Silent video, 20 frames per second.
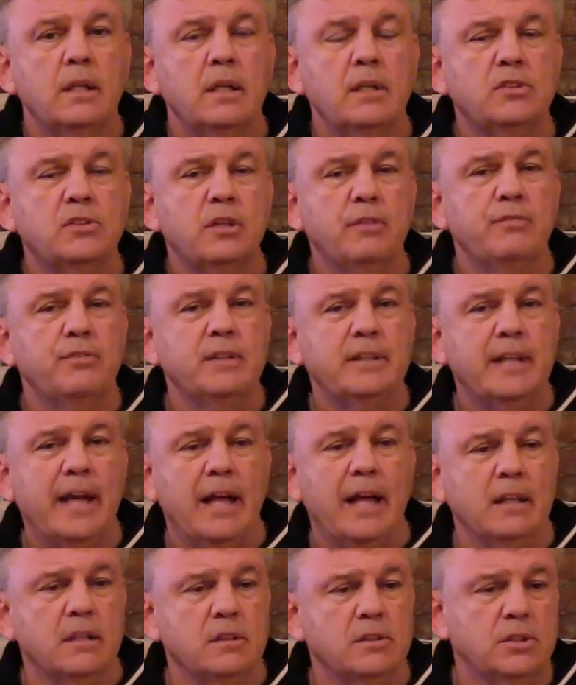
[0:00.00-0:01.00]
there's different
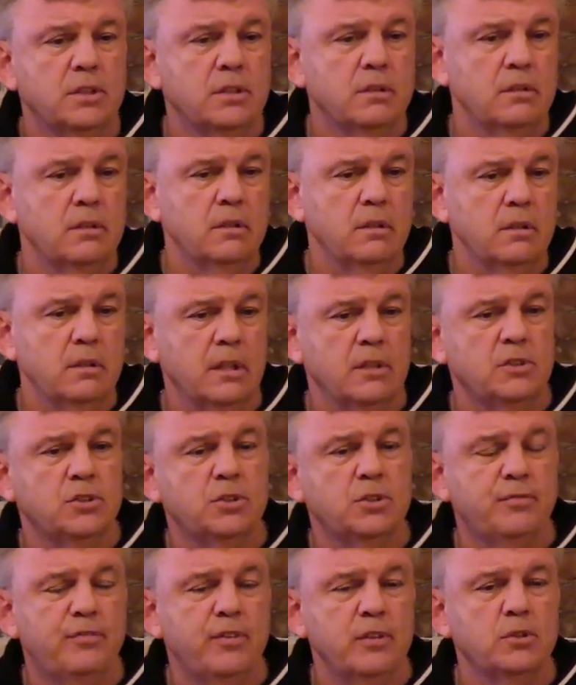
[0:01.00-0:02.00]
talents.
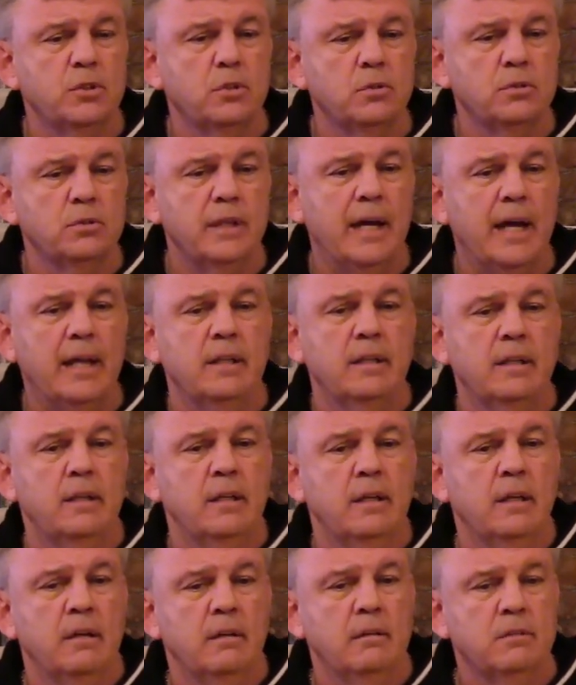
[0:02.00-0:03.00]
There's physical
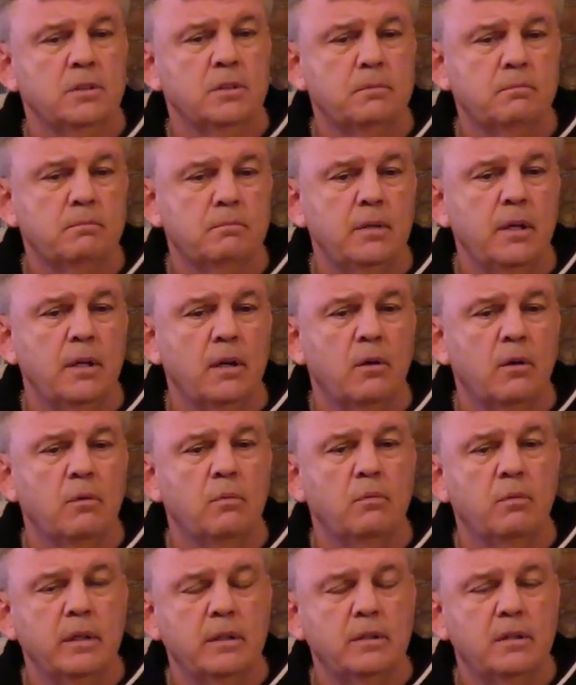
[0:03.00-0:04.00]
talent, you
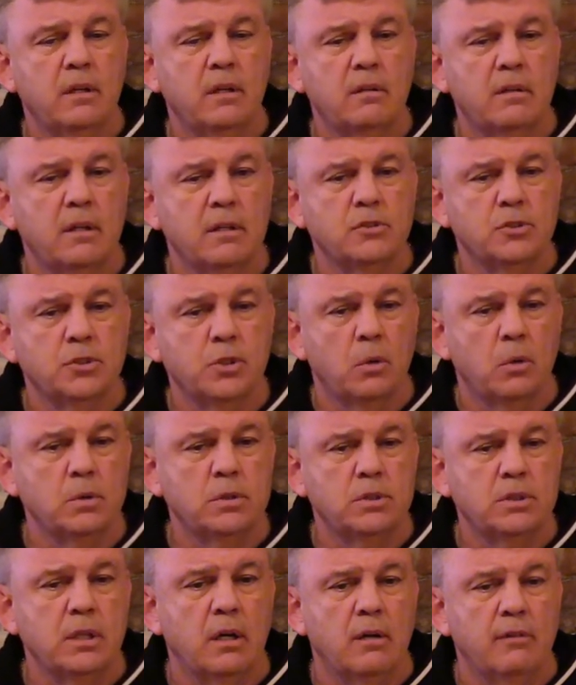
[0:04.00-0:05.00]
know, it can show
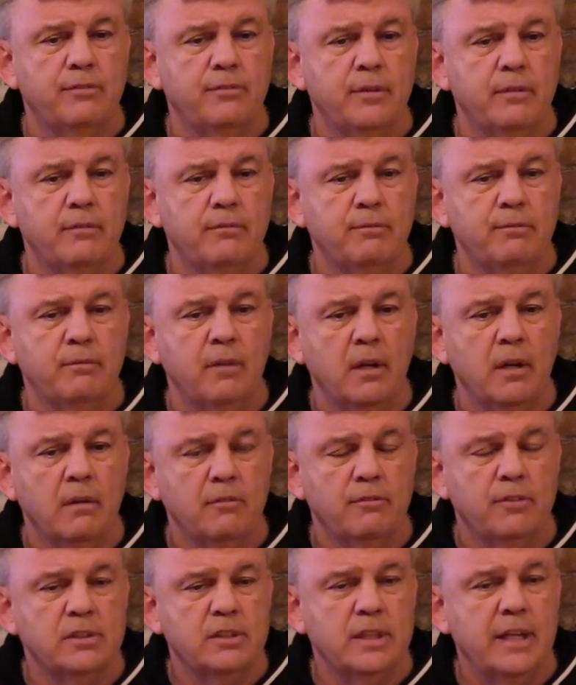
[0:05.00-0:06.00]
itself in
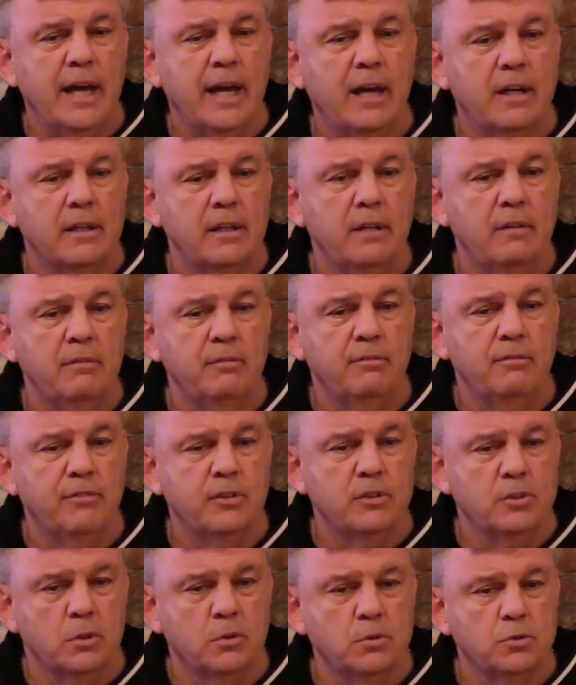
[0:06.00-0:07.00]
physicality,
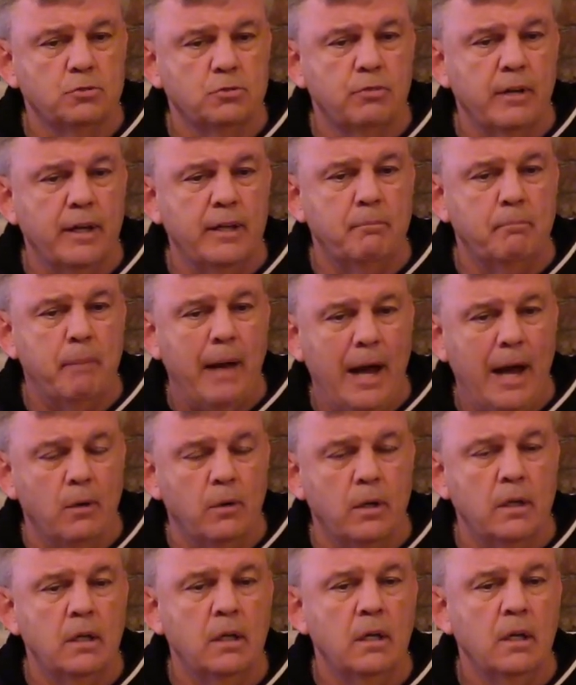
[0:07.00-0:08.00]
physical strength,
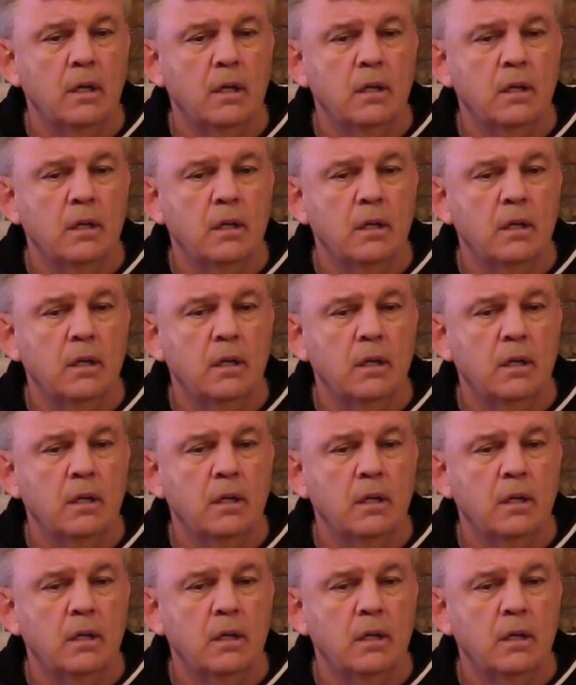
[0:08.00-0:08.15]
power,